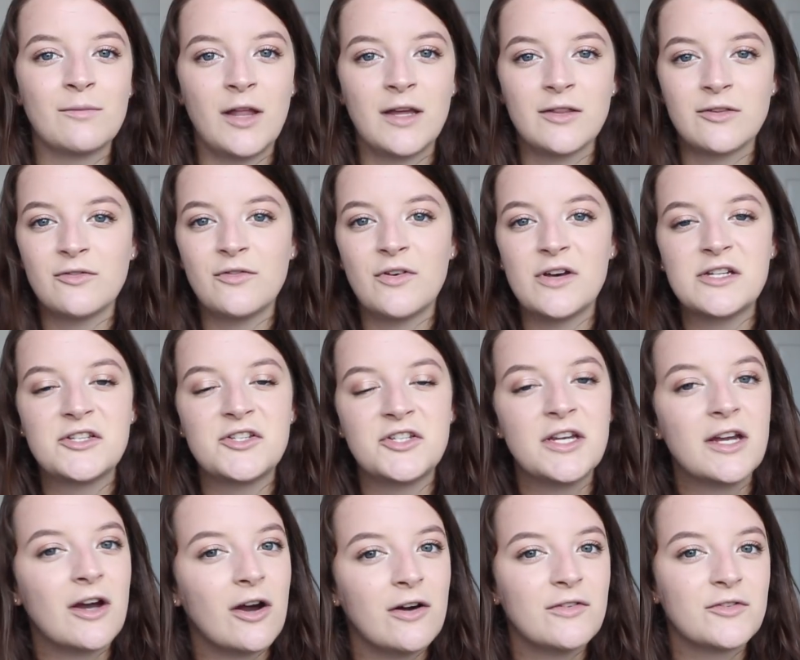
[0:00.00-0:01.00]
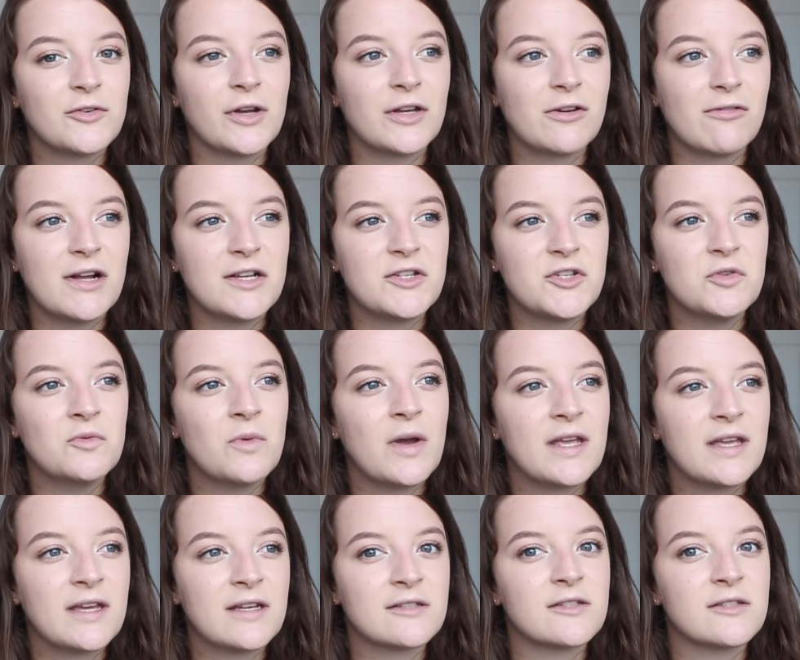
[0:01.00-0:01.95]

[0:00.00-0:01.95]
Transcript: like the first year after I graduate,